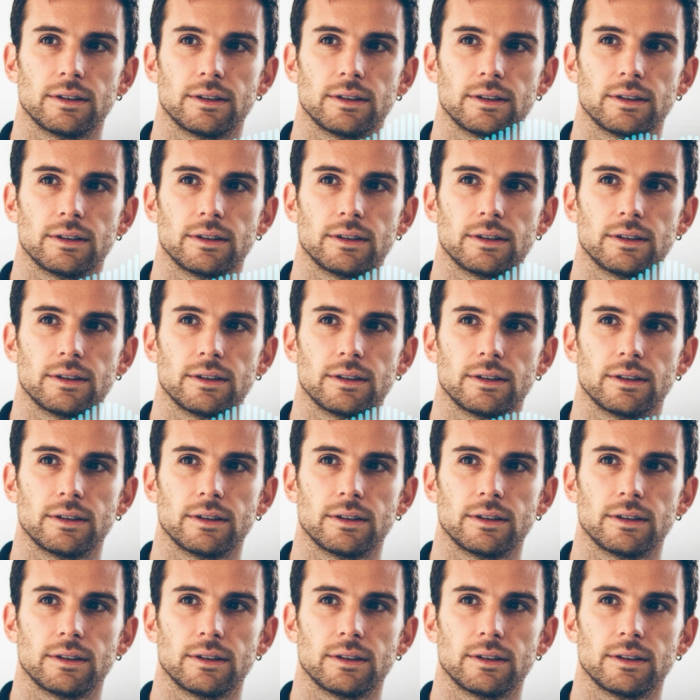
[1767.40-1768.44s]

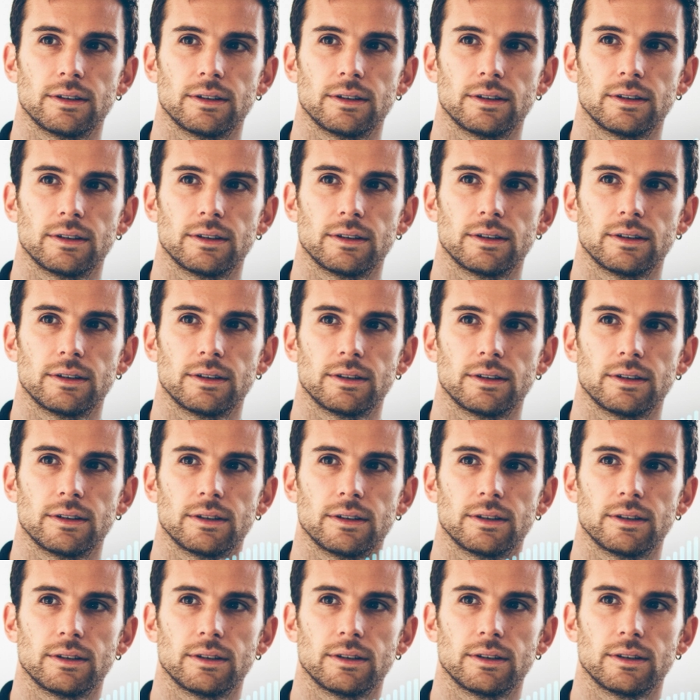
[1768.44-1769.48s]

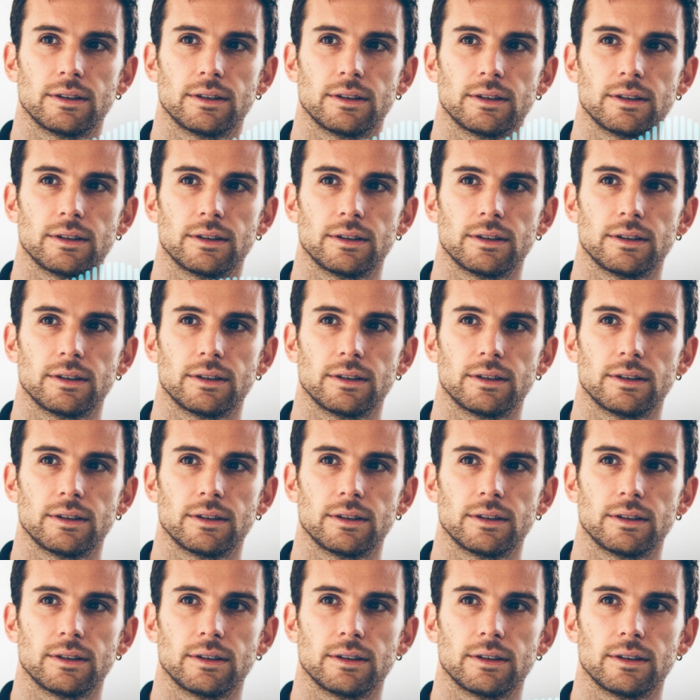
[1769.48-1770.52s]

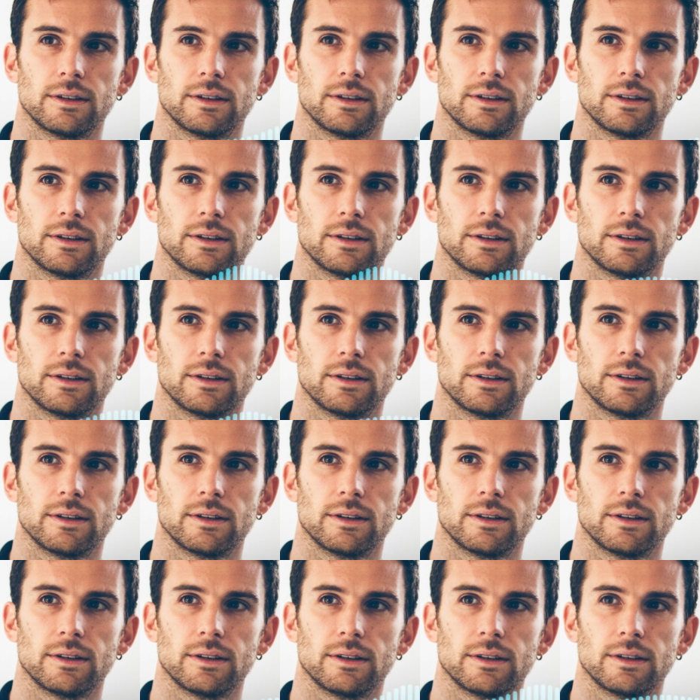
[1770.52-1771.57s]

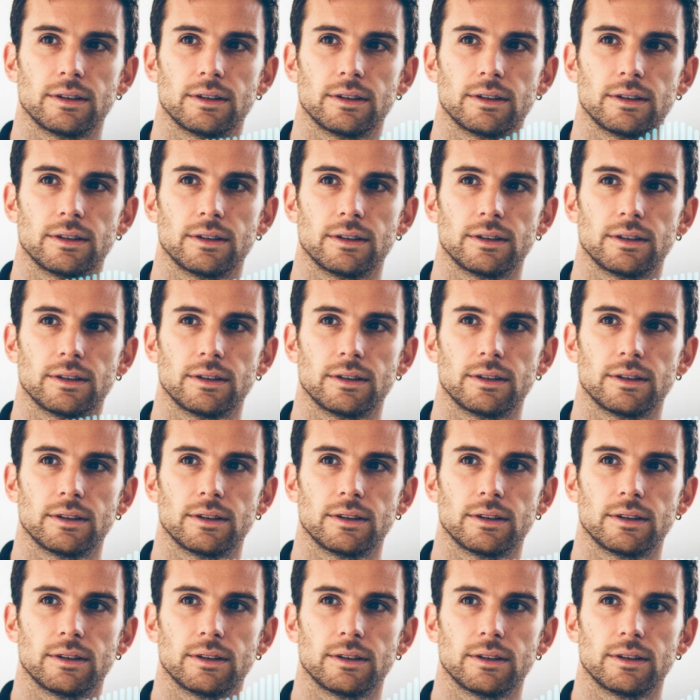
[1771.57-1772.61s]

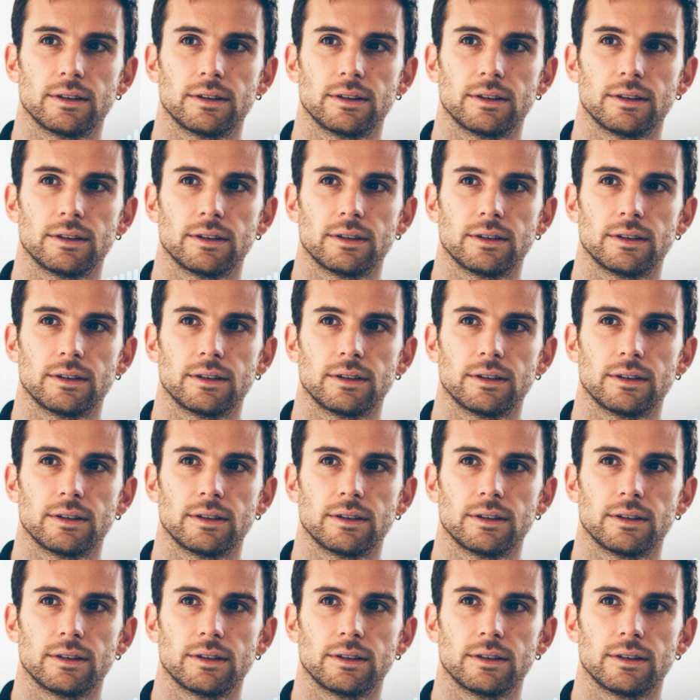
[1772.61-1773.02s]
No words are spoken by the person on screen.